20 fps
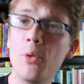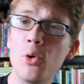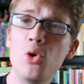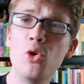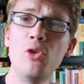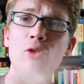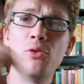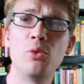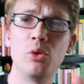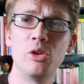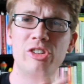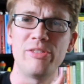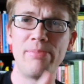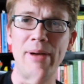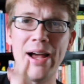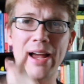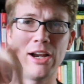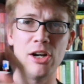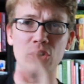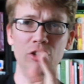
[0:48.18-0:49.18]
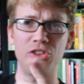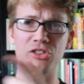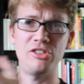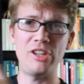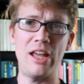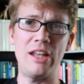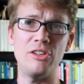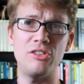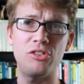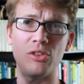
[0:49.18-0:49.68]
Move, respire,
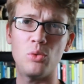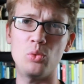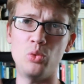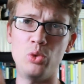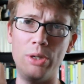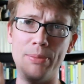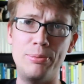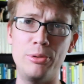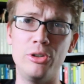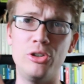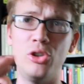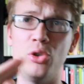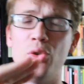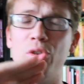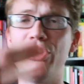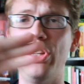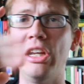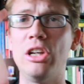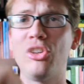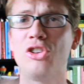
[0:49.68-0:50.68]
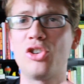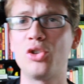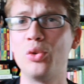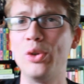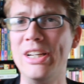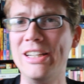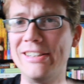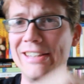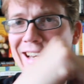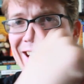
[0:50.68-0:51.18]
sense, reproduce,
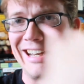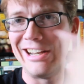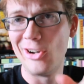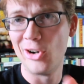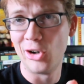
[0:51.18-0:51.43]
excrete, and